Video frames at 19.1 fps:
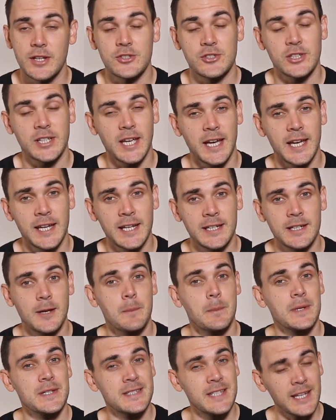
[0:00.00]
a chicane,
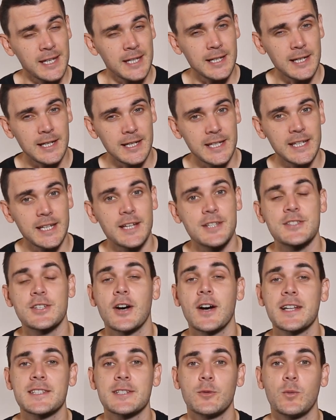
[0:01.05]
particularly a
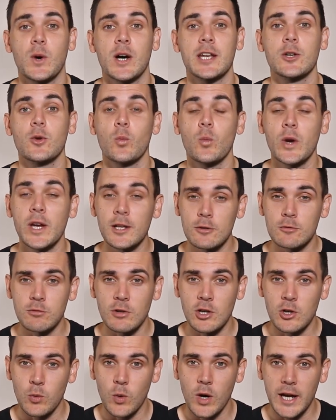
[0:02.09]
tighter one, will
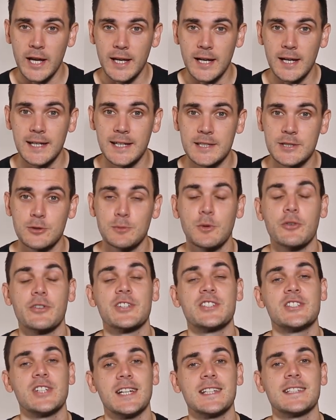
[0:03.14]
require a little more
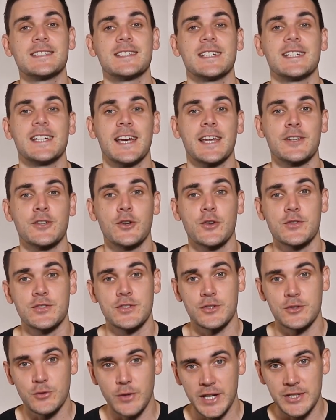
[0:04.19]
agility and
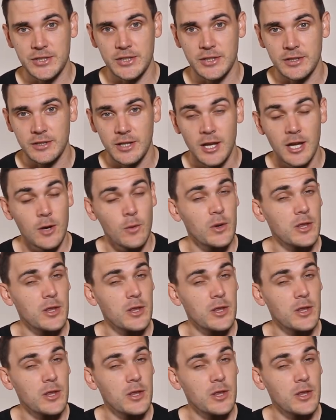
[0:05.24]
concentration,